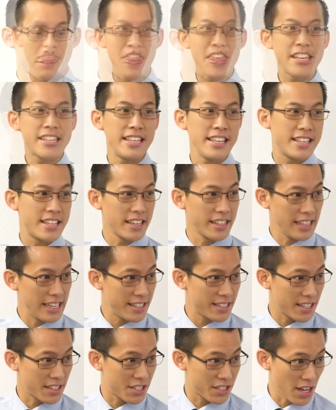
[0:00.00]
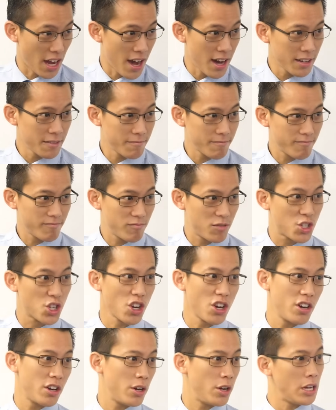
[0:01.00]
So this is at least a start.
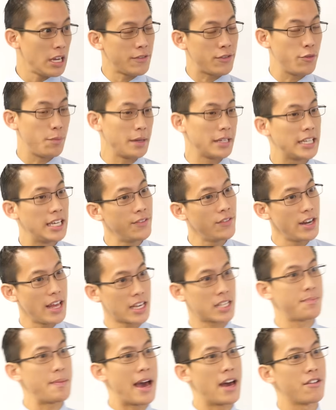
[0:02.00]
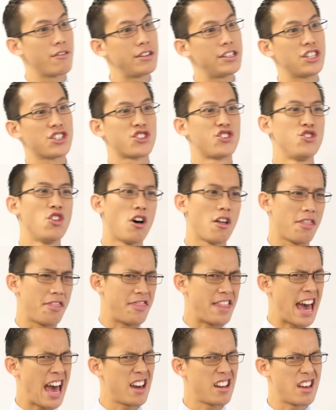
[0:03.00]
So if you've been given x boundaries, it's not
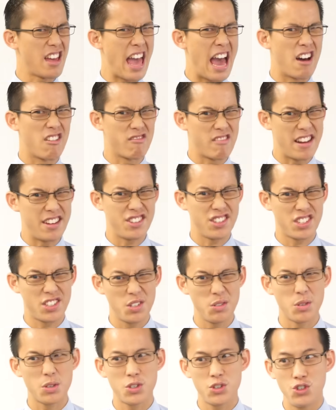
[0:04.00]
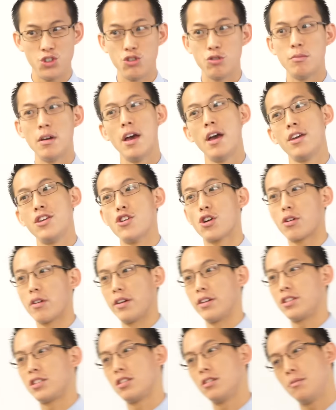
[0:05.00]
that outrageous to assume you're
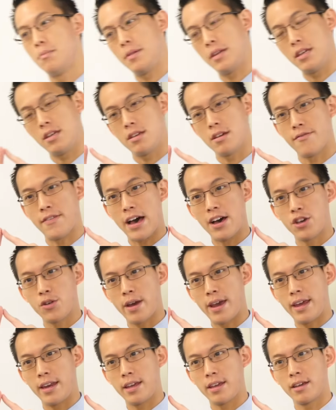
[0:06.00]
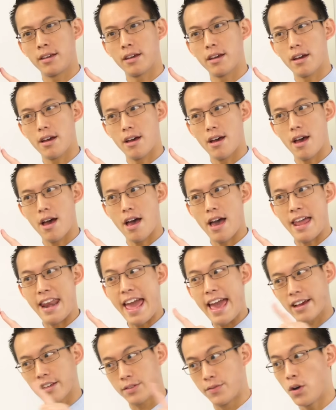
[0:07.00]
going to be evaluating an
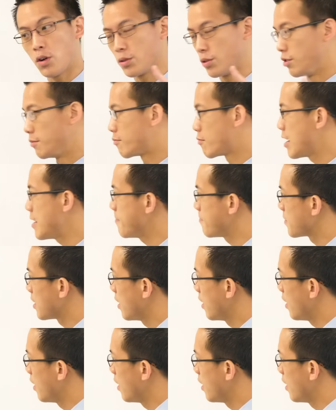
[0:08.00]
x volume, right?